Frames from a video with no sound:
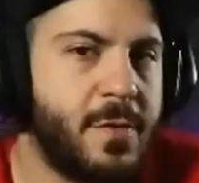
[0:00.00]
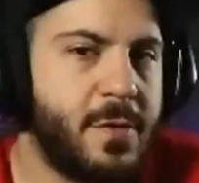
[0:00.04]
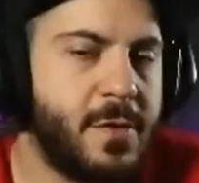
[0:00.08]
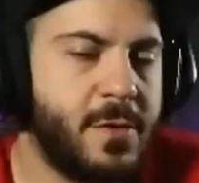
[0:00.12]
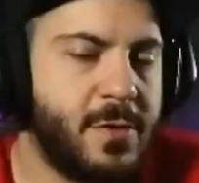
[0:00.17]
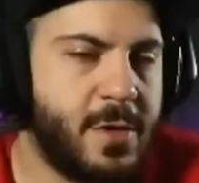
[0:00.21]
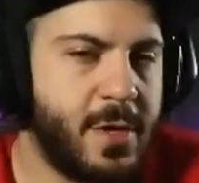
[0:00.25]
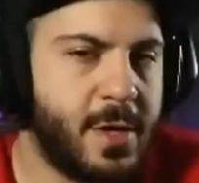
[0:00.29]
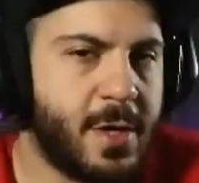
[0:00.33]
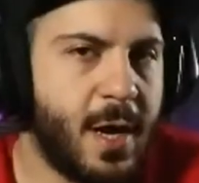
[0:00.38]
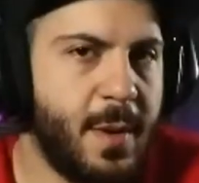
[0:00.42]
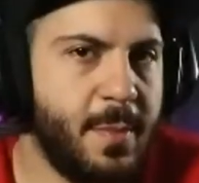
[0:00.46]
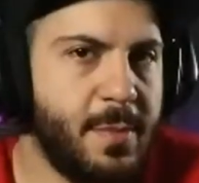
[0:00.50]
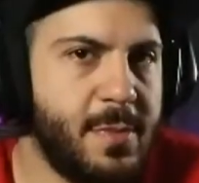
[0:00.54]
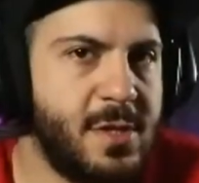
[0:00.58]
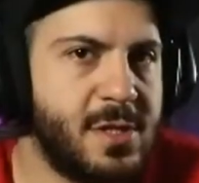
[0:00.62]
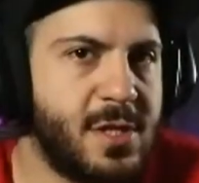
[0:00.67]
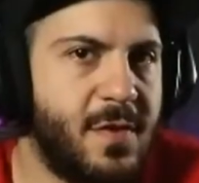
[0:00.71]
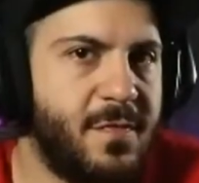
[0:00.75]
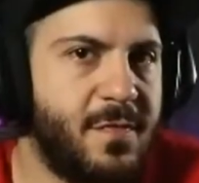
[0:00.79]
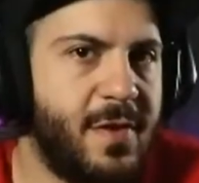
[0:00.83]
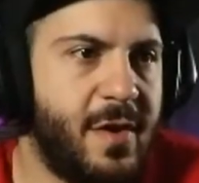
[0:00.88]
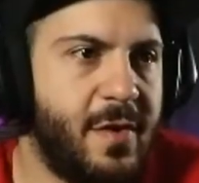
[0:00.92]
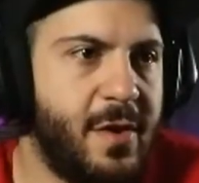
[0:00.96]
the companies
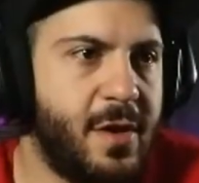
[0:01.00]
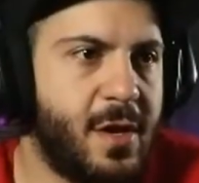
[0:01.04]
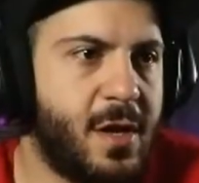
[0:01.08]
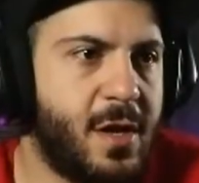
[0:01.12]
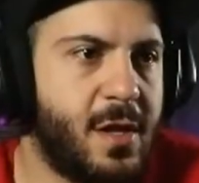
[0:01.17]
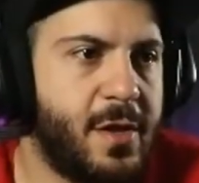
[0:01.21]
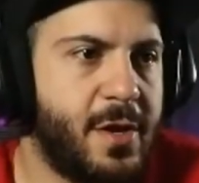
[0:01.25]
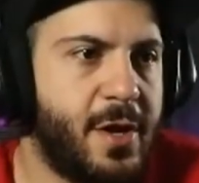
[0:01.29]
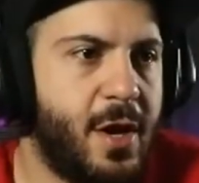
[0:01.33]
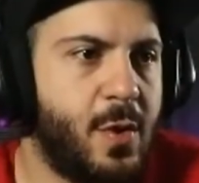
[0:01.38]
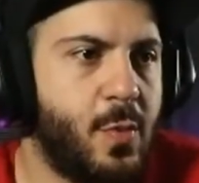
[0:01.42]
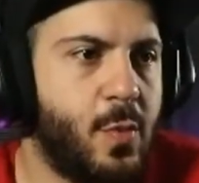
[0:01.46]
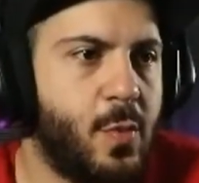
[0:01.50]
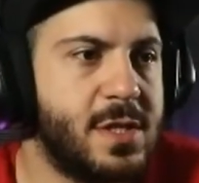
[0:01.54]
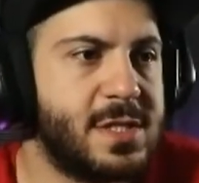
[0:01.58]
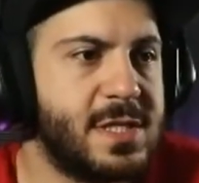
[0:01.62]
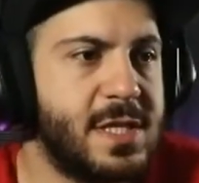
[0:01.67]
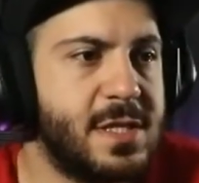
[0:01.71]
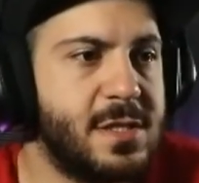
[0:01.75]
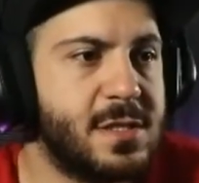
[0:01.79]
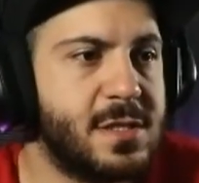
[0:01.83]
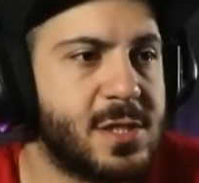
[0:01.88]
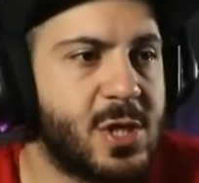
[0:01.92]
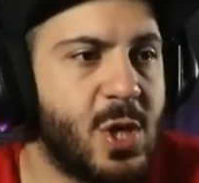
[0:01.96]
are very clear on what's
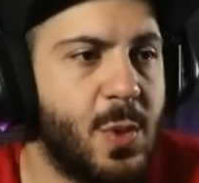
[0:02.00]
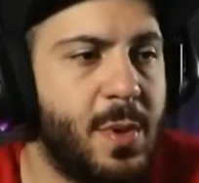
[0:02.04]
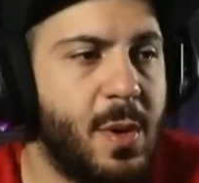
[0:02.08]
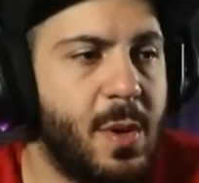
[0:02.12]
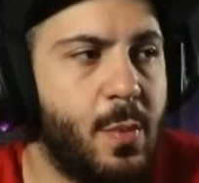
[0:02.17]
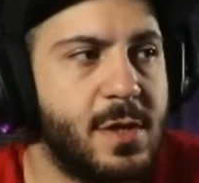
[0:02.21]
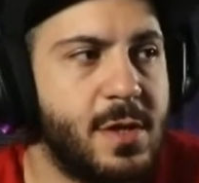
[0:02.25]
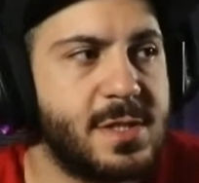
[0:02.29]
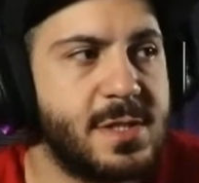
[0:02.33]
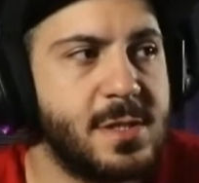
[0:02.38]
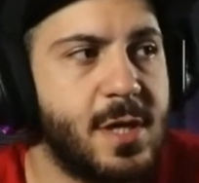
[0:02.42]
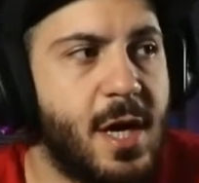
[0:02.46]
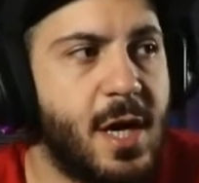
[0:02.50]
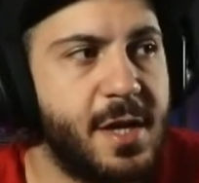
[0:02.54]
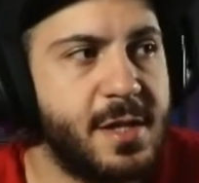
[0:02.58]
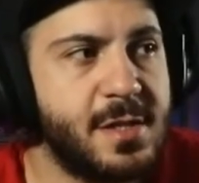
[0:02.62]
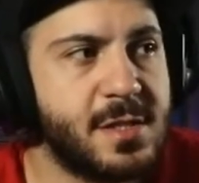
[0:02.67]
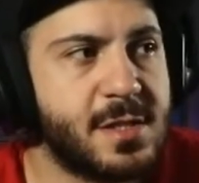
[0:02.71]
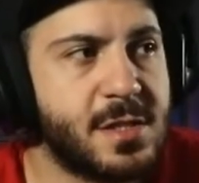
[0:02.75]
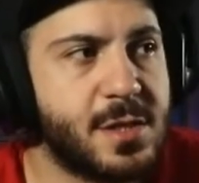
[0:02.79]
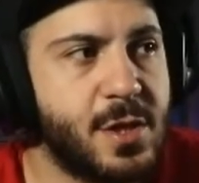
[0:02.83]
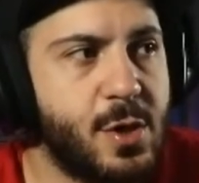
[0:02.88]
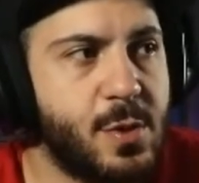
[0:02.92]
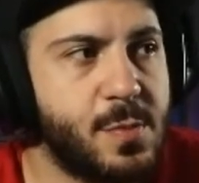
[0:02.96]
in scope and what's not in
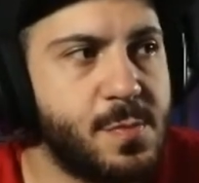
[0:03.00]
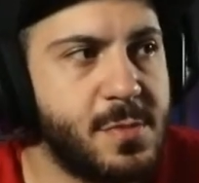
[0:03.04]
scope.